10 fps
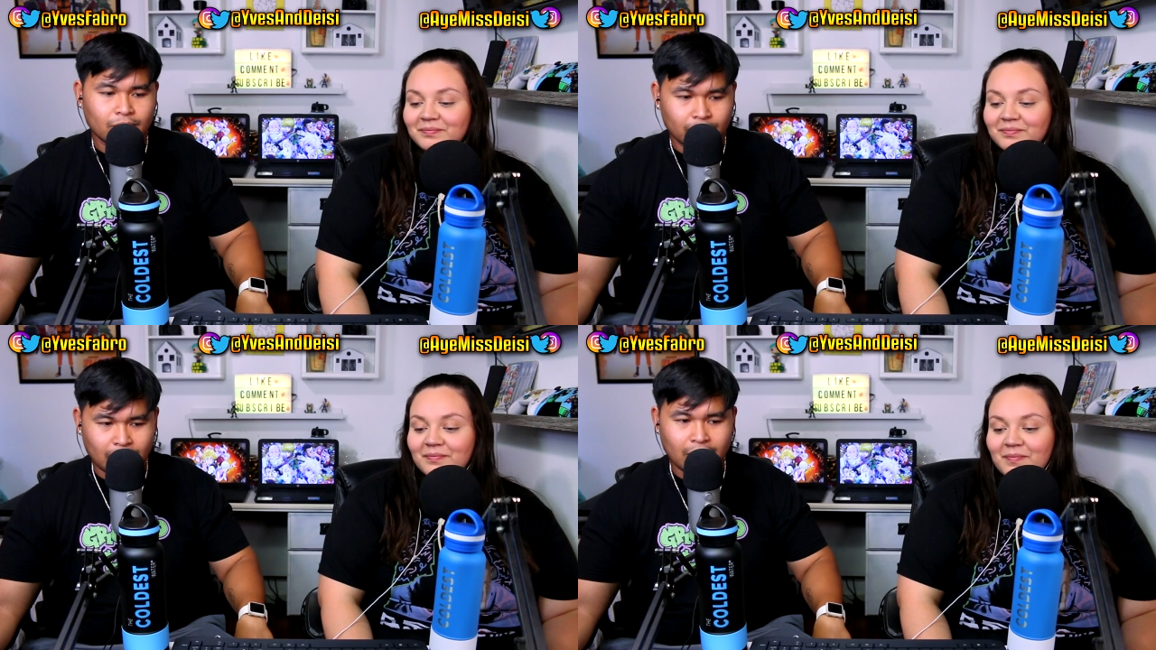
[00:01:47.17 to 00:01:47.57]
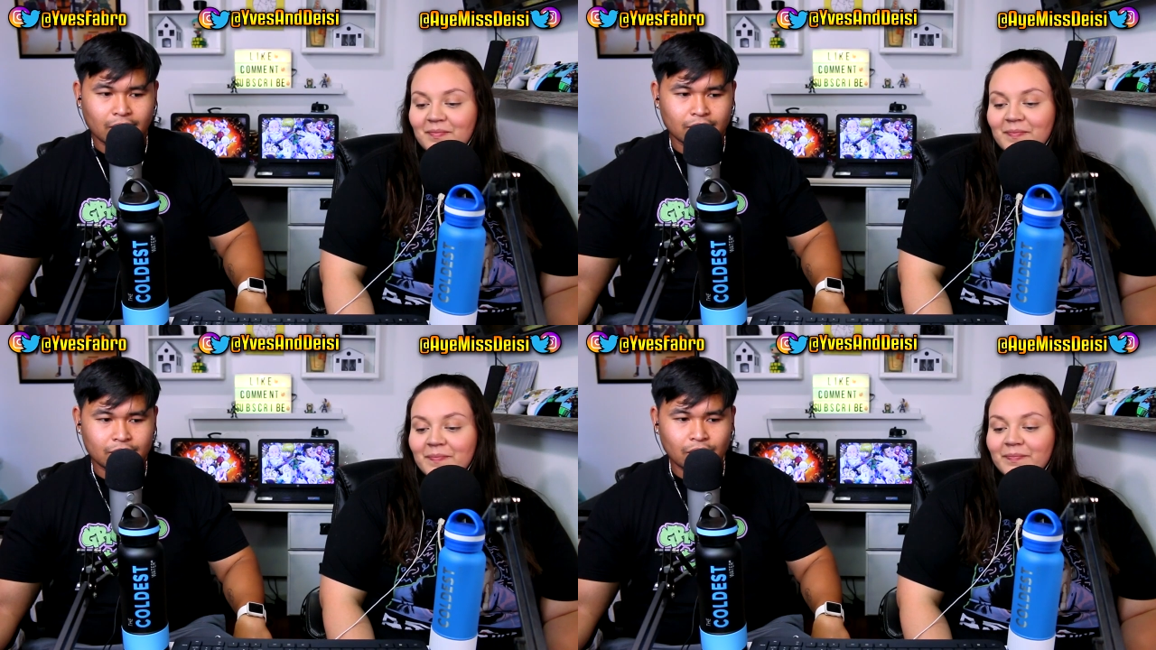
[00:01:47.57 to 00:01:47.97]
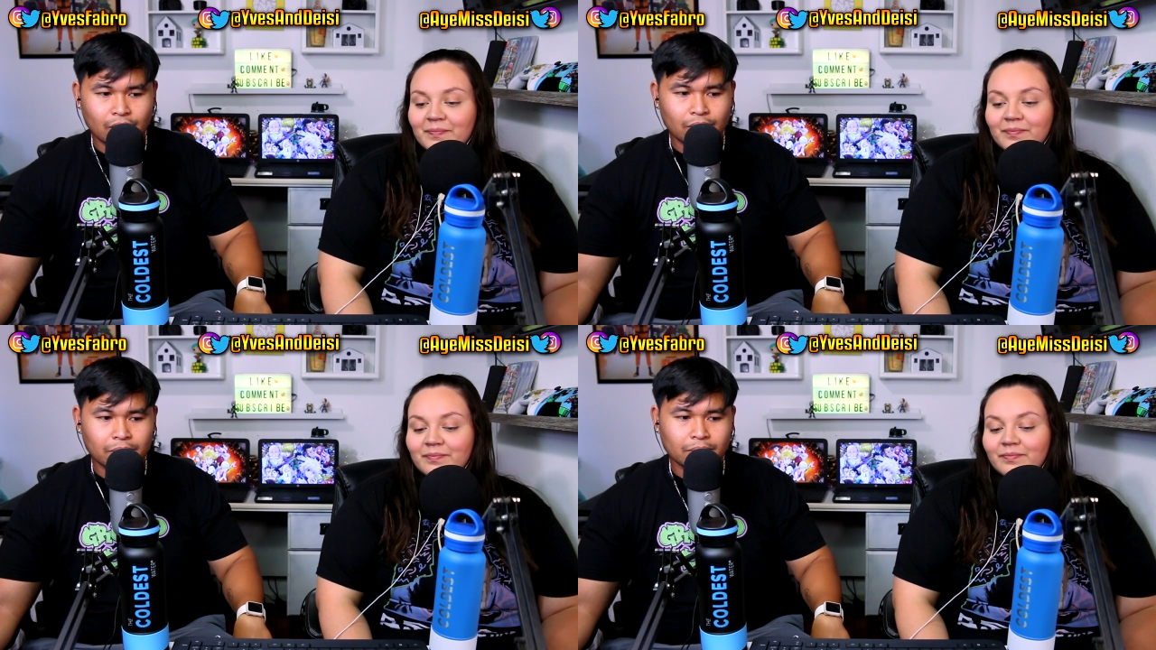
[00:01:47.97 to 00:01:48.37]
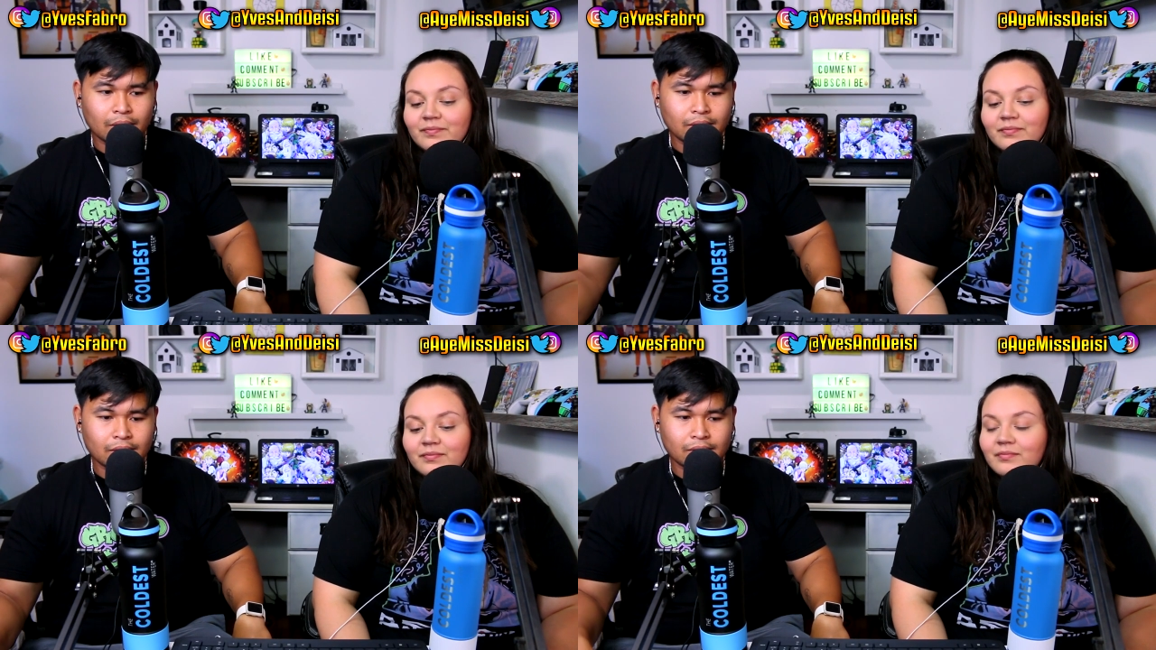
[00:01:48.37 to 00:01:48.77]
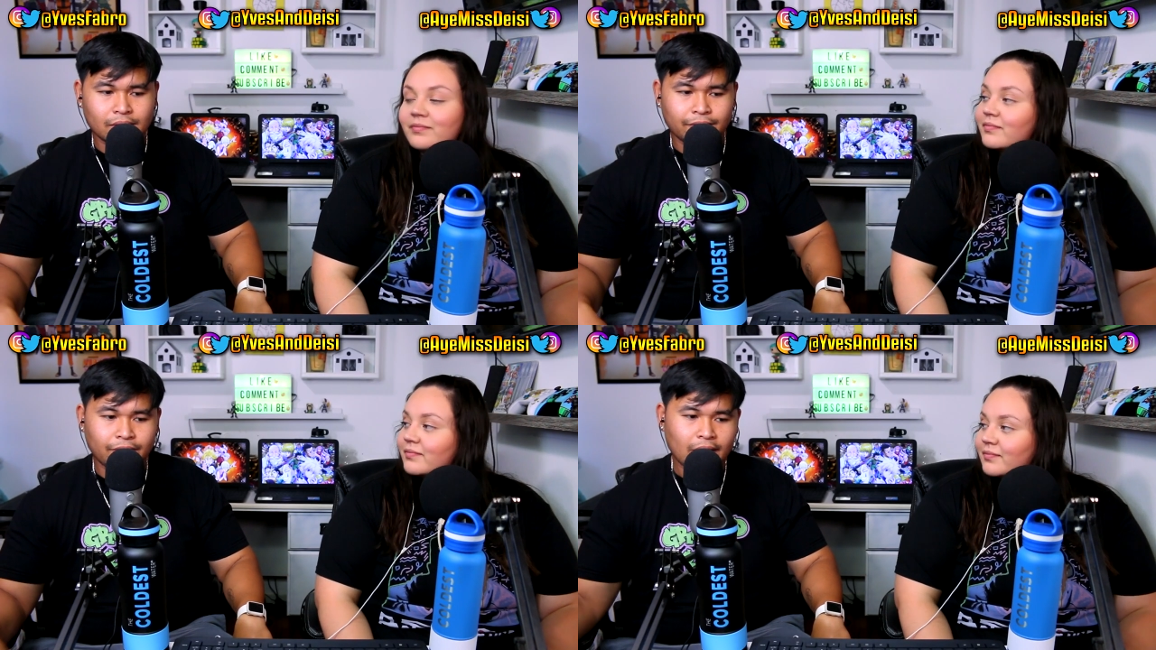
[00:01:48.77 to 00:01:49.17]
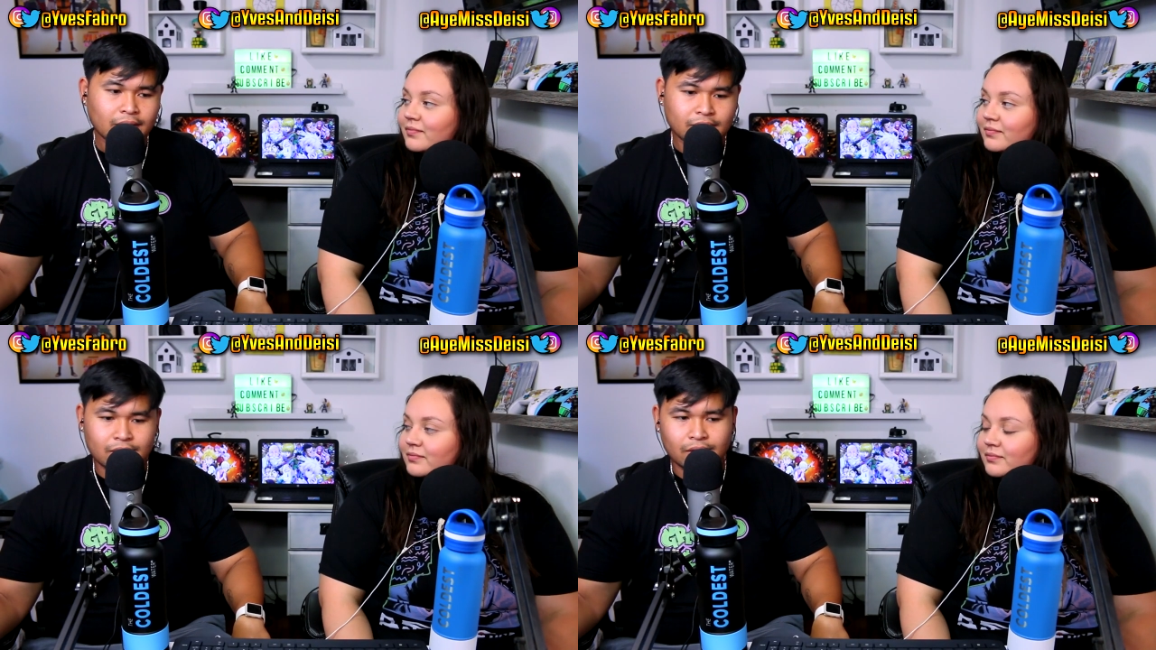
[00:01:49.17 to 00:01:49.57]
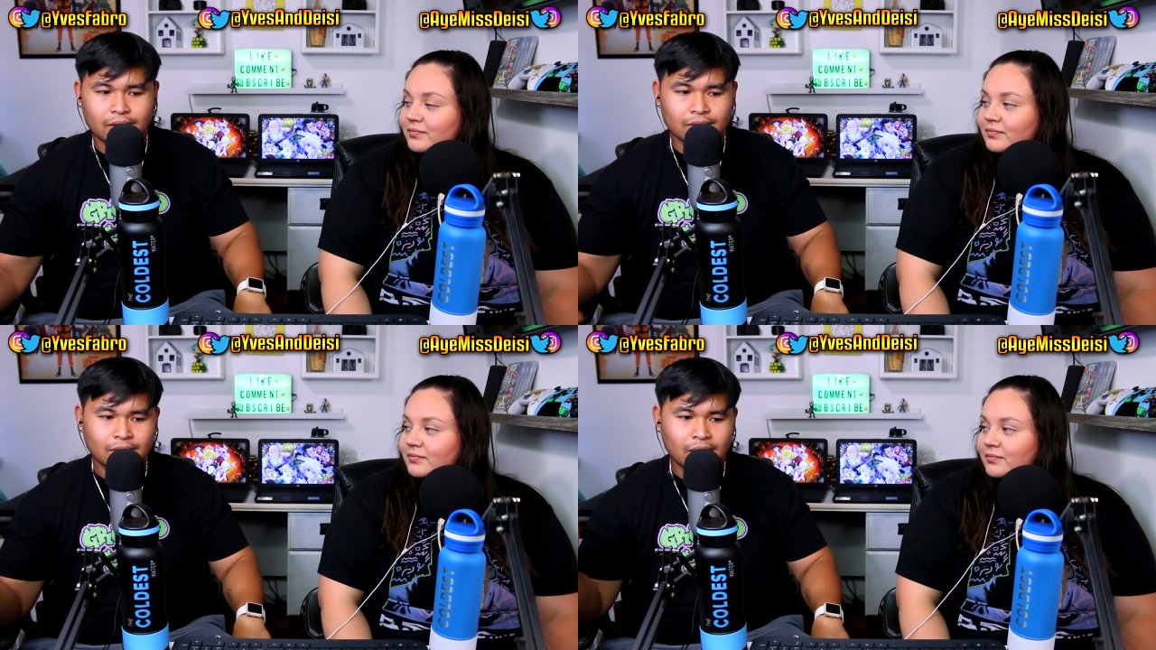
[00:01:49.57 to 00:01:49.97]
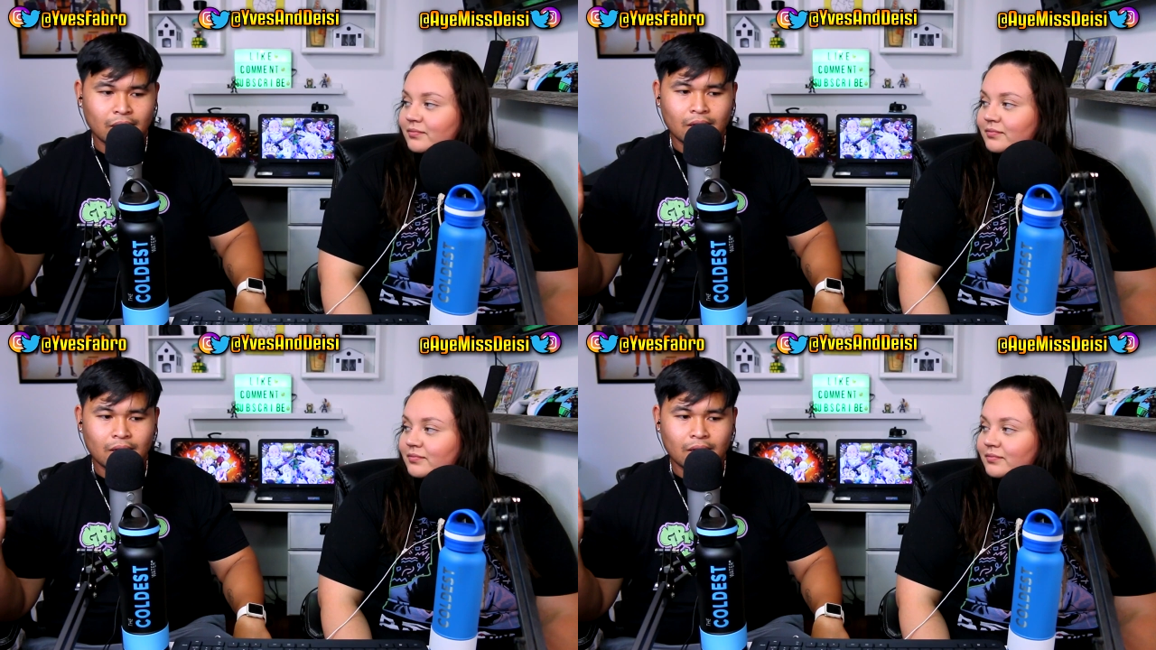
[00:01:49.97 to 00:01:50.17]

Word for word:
Speaker 1: Right, so this is the Fate series.